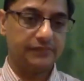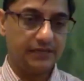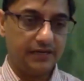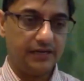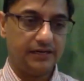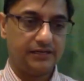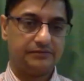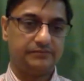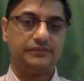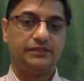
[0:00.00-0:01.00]
uh,
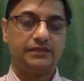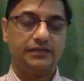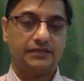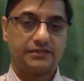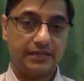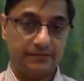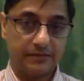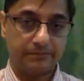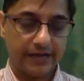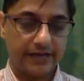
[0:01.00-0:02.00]
same
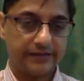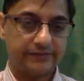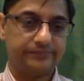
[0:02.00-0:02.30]
empire.